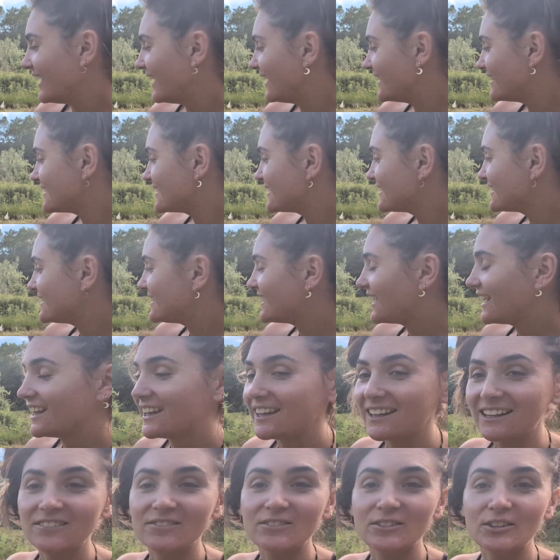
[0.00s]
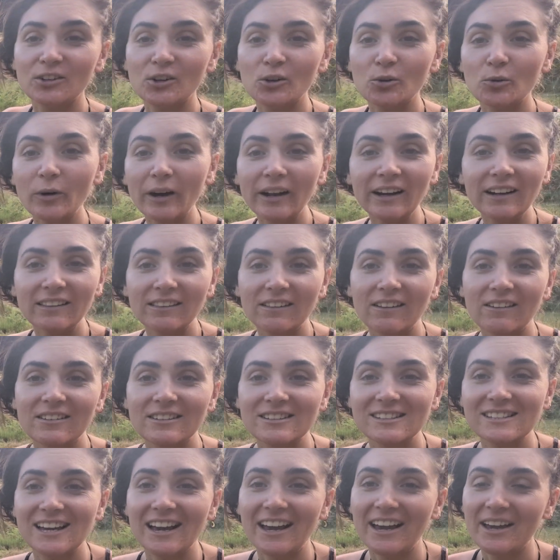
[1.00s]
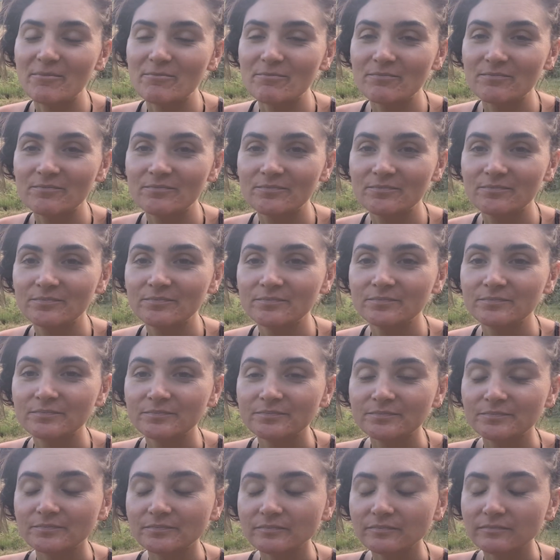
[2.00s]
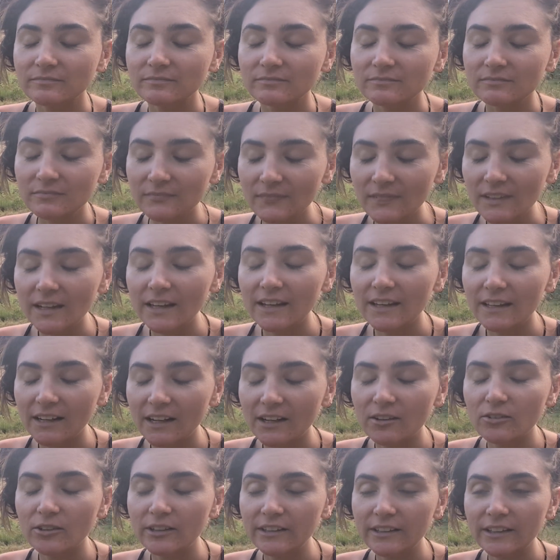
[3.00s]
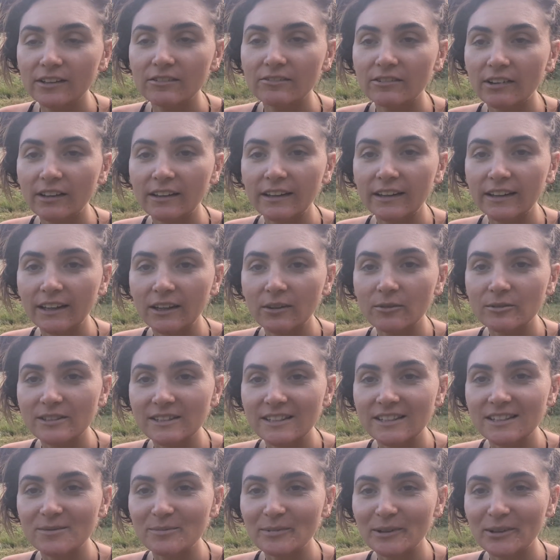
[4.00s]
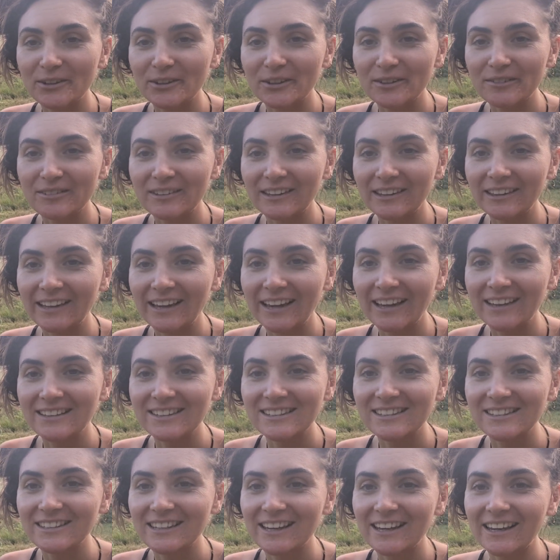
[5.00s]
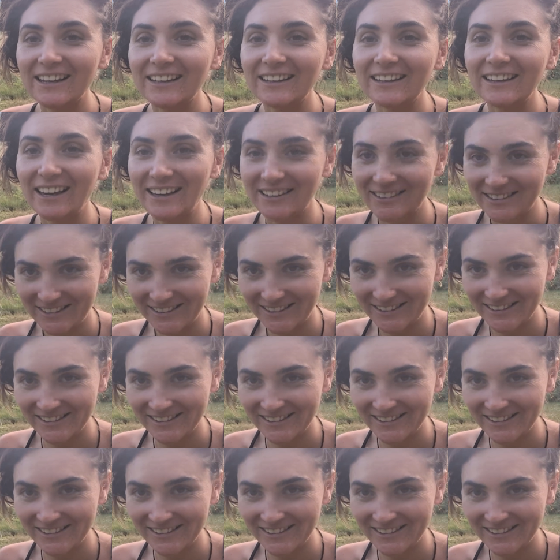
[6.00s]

and stayed for quite a long time. And I really felt like it was the spirit of the land saying yes.